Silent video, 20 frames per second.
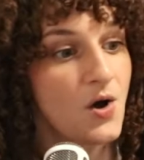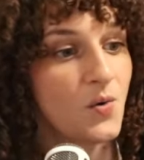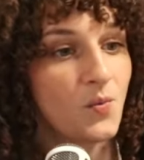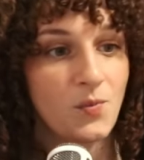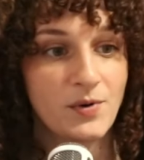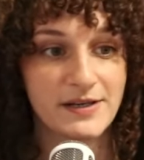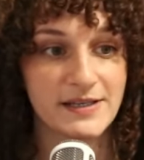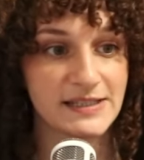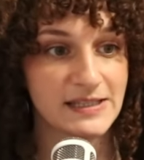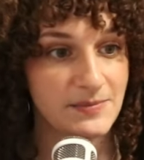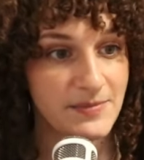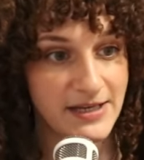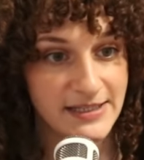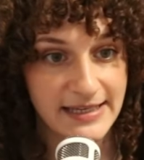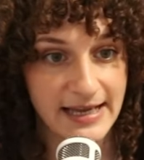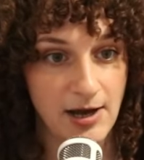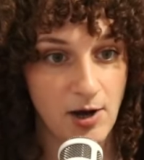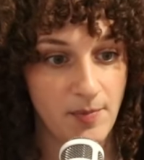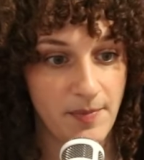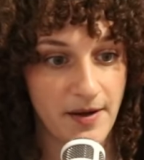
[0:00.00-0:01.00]
What does it mean to
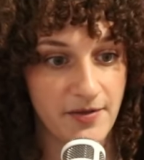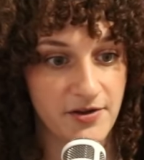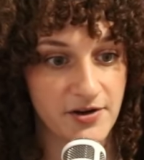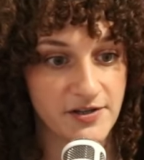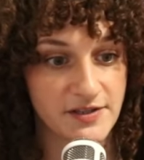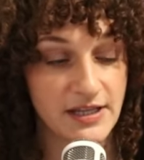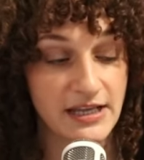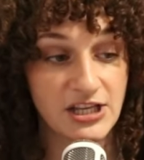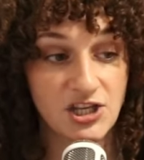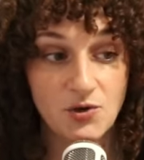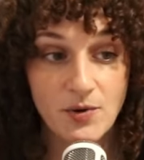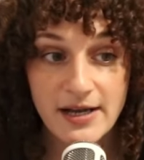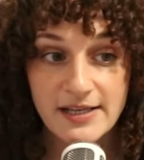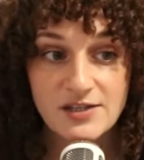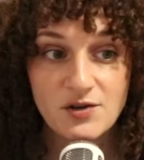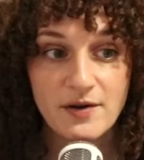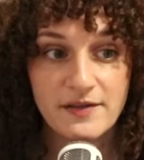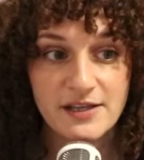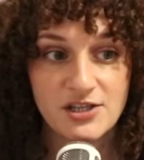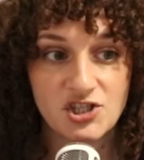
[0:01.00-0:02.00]
help others? Like, you guys
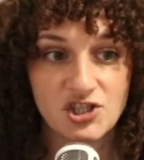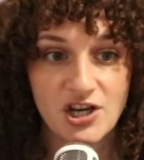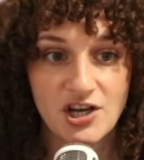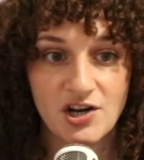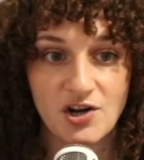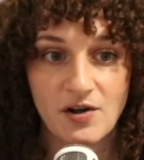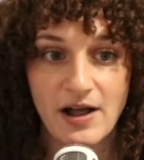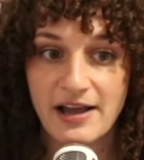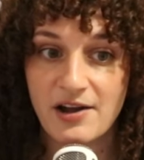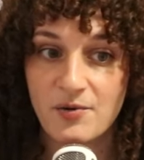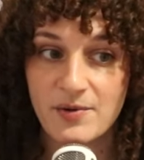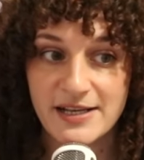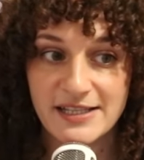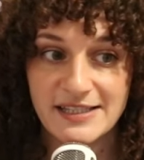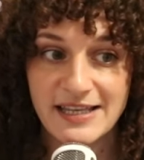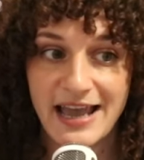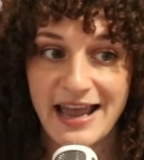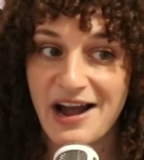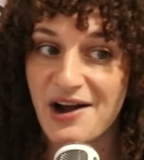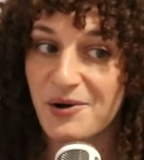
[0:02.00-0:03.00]
know on this channel, I always
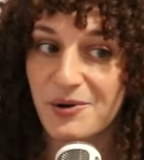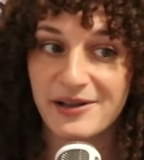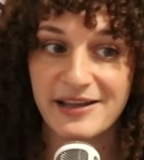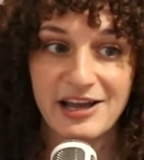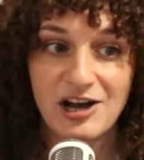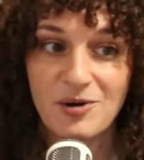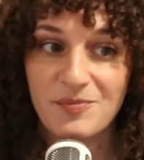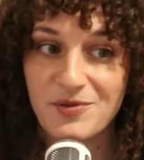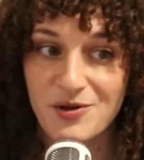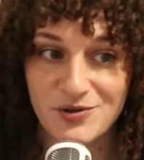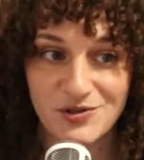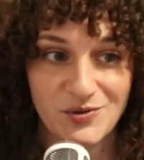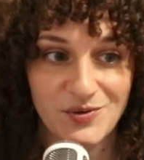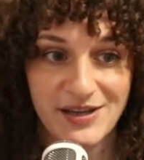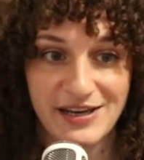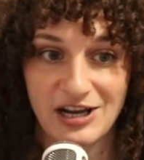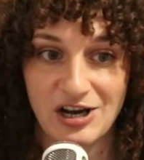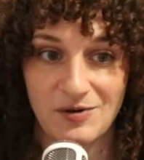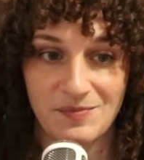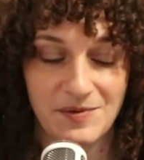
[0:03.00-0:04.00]
say I only help those who
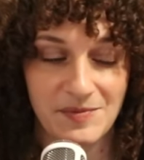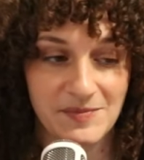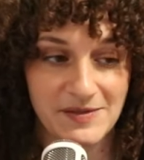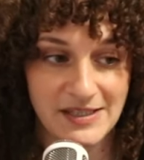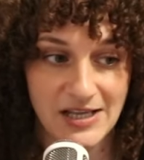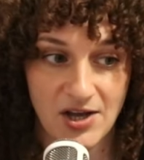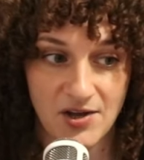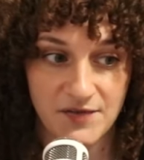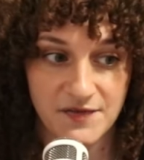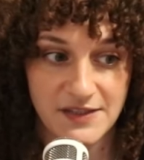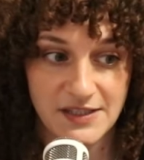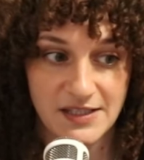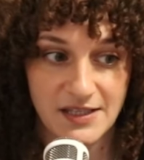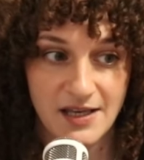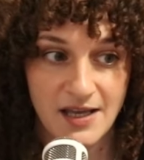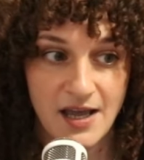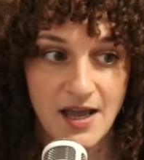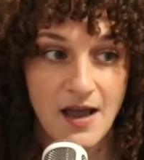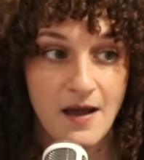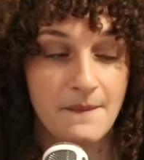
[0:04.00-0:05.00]
can help themselves
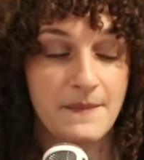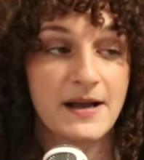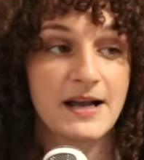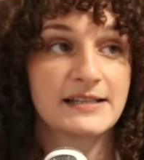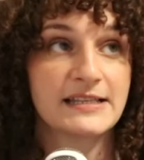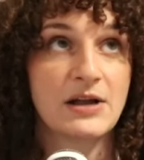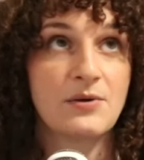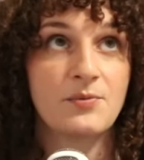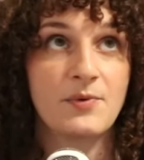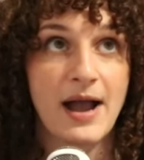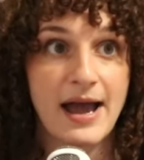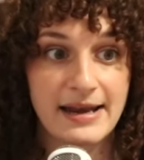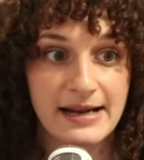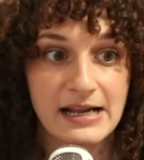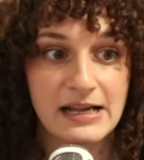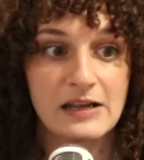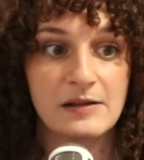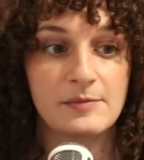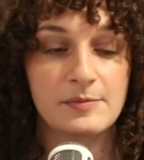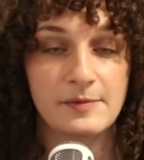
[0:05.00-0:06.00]
because I
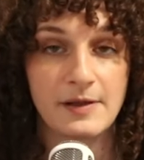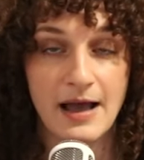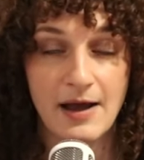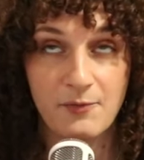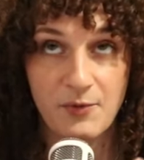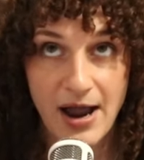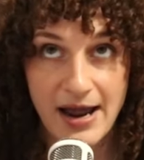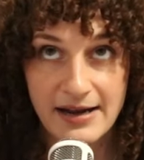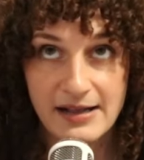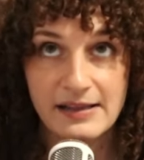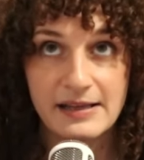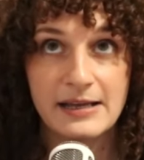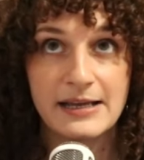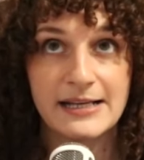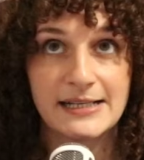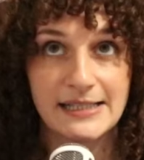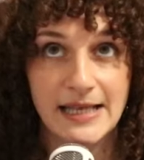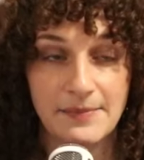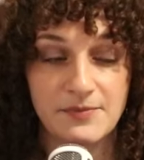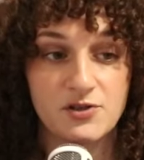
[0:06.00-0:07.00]
radically
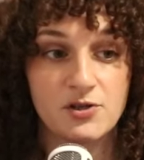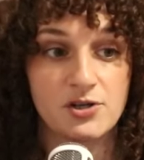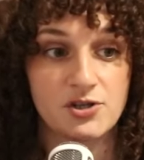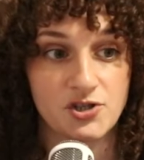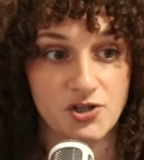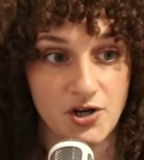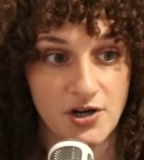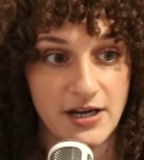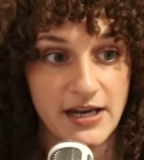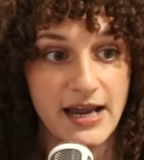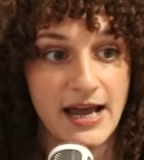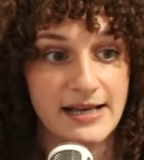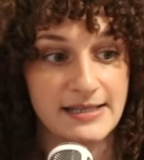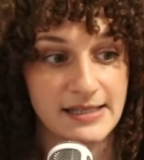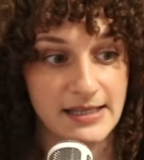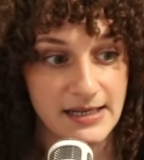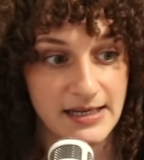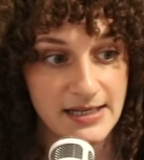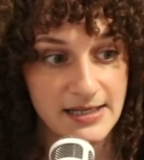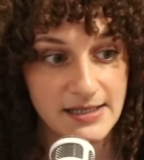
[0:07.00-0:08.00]
accept your journey as
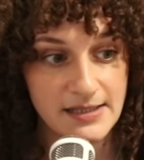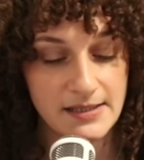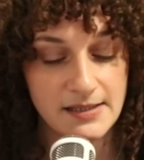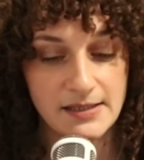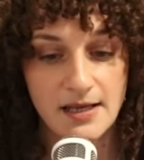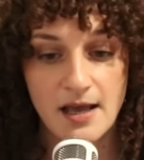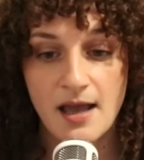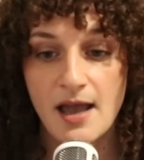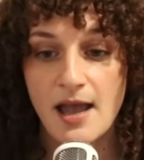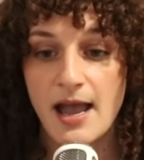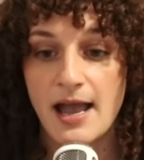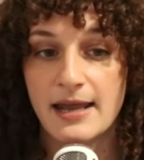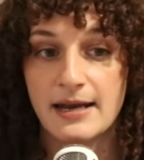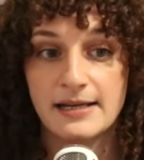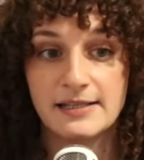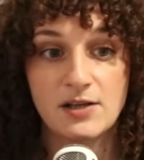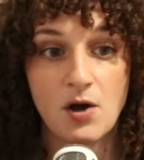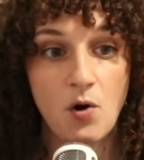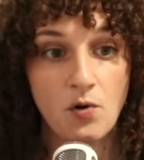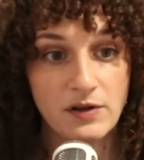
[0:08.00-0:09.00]
it is. And
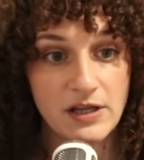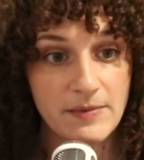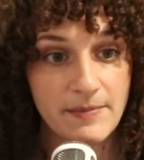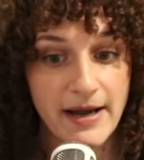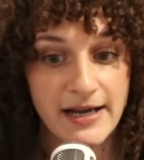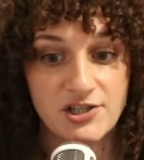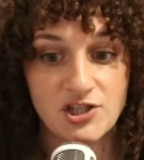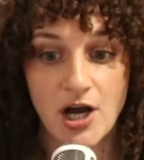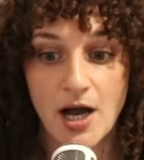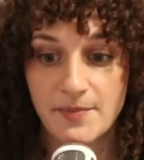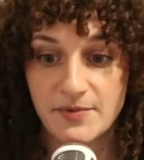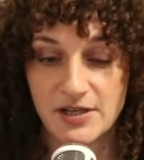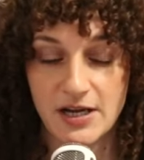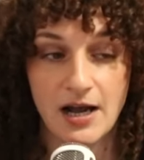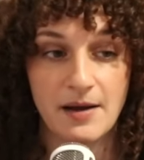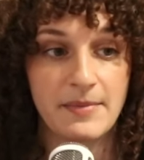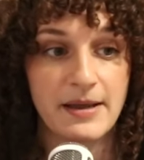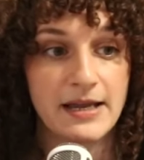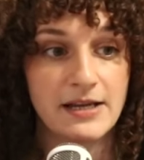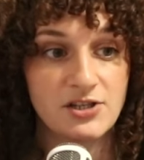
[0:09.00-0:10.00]
it's only my job to
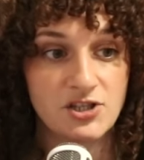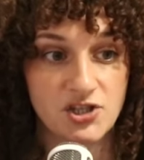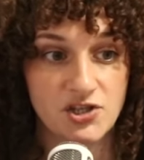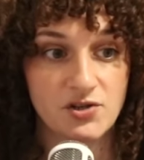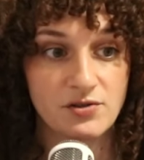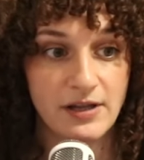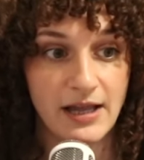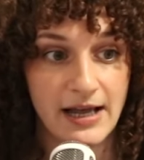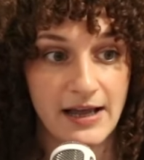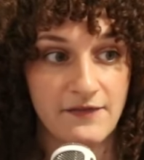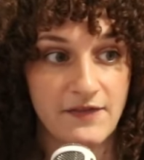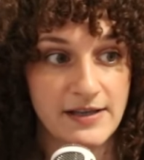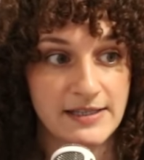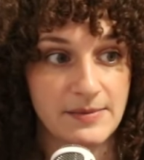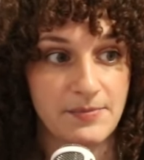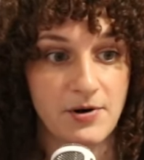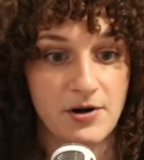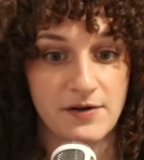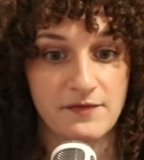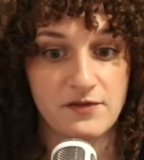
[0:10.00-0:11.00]
come into your life as a
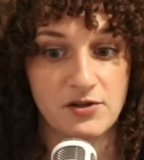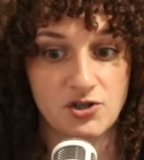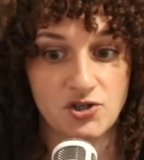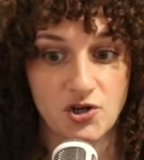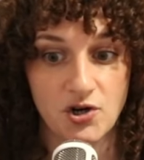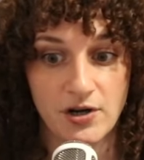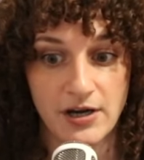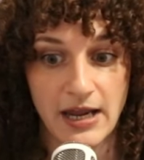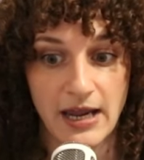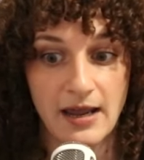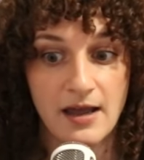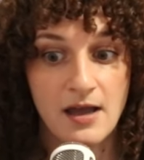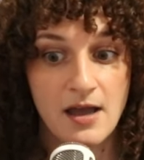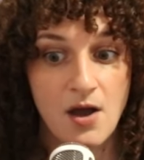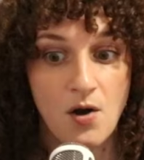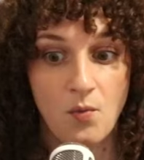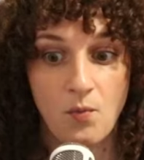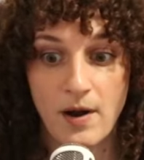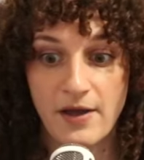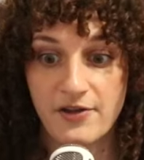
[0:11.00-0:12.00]
part of the journey.
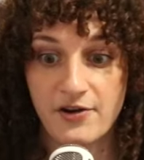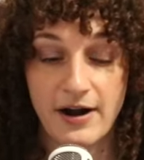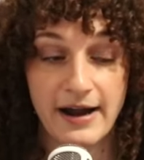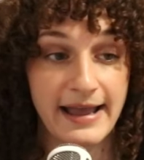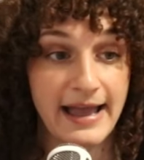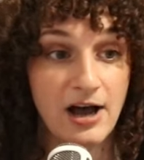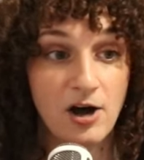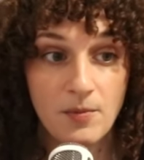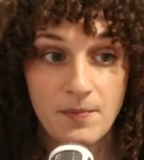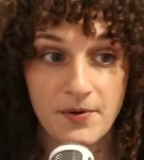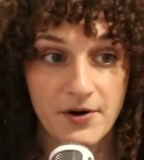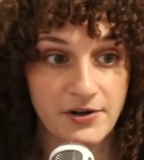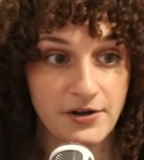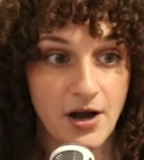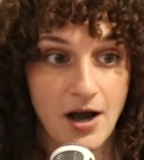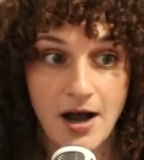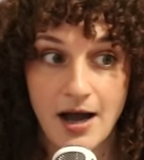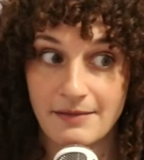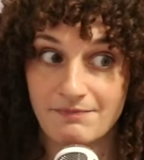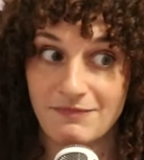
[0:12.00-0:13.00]
Whether I help or
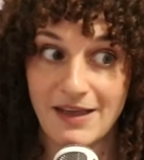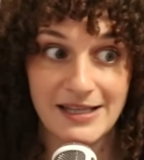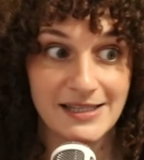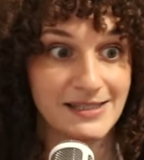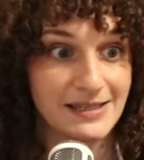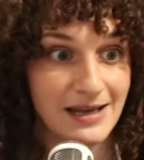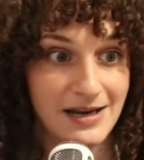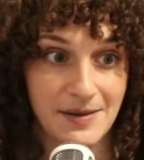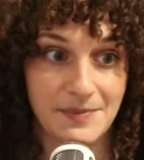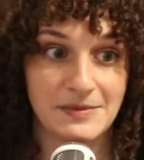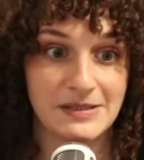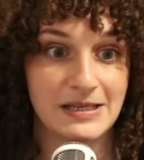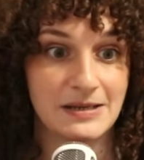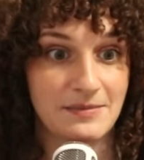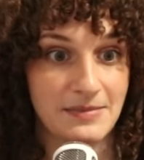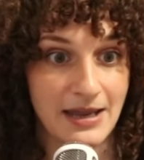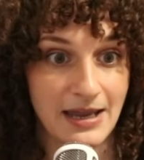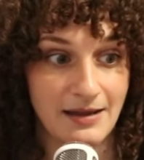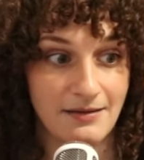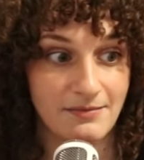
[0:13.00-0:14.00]
not, that's not up to
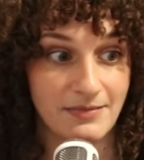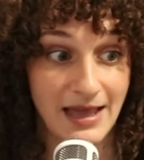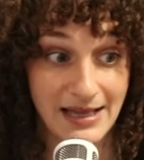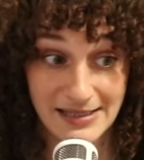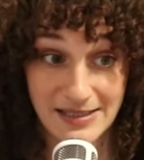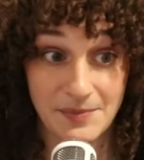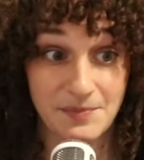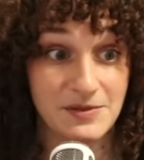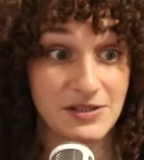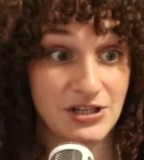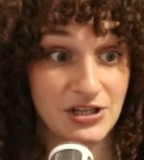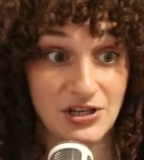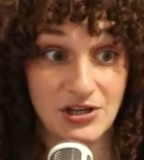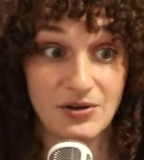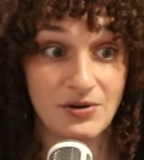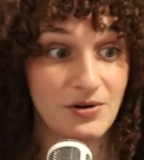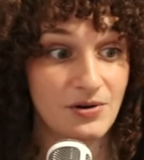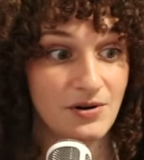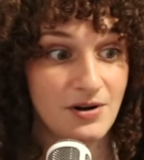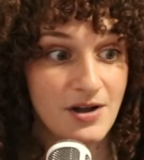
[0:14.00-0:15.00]
me. That's up to
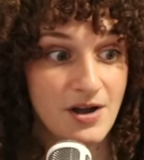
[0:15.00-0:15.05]
you,